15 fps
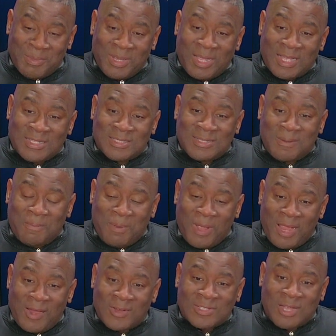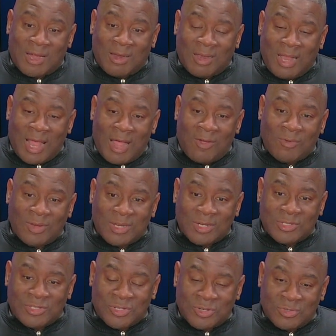because the parents are allowing
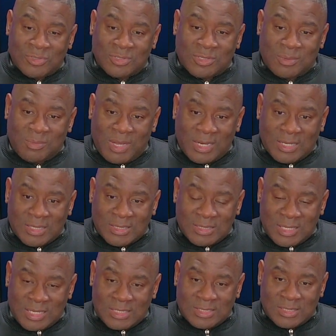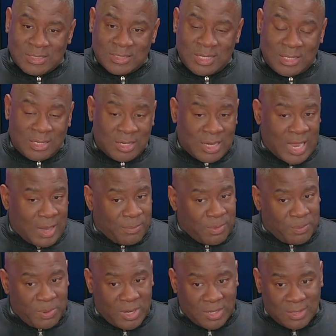their children to make decisions that they're not
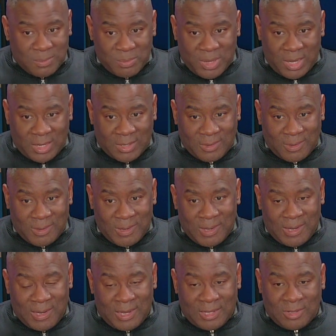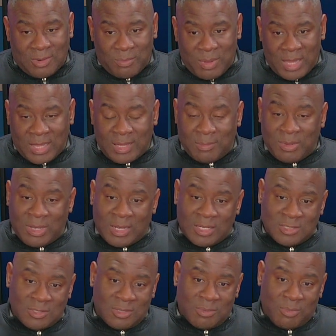prepared to make, and they're making
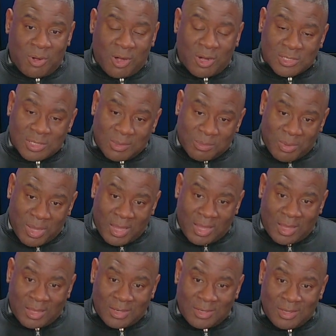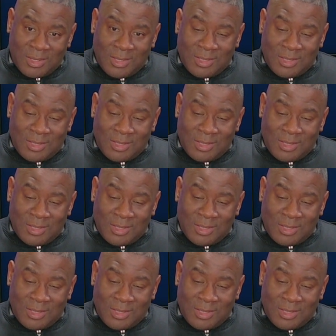because of the marching band.